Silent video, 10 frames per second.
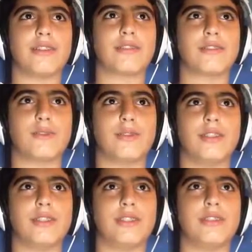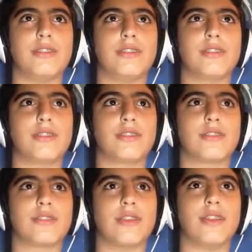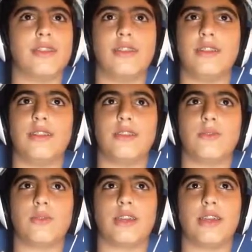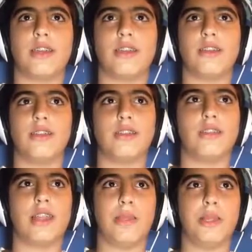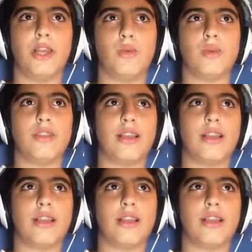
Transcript: That's so easy. Sign in. Okay. Let me look.